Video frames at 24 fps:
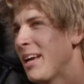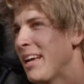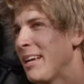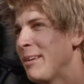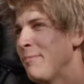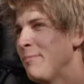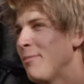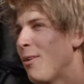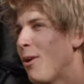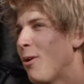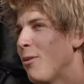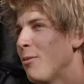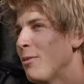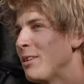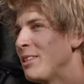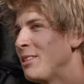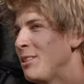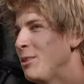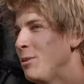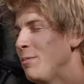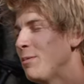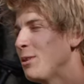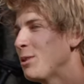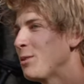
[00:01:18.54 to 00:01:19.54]
I'm always
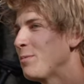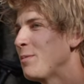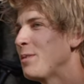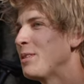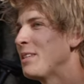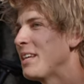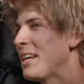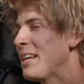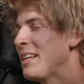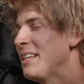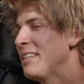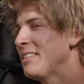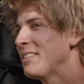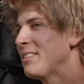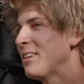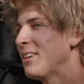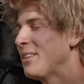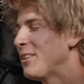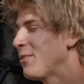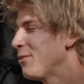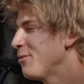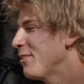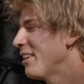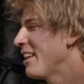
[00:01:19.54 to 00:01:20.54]
super spontaneous, so
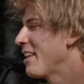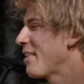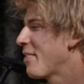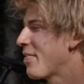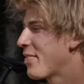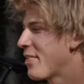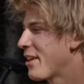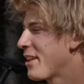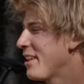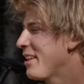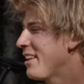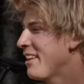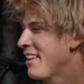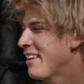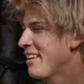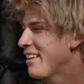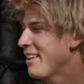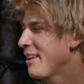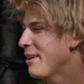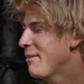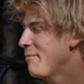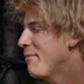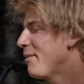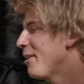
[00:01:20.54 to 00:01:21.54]
I don't really think
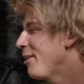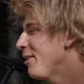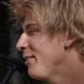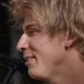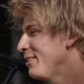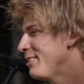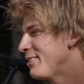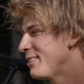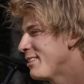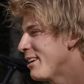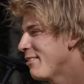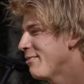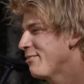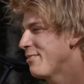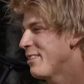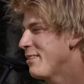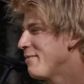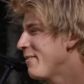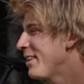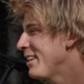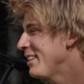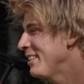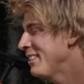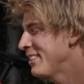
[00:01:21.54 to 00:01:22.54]
about stuff
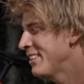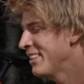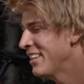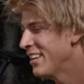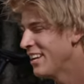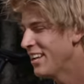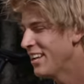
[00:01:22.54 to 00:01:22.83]
that much.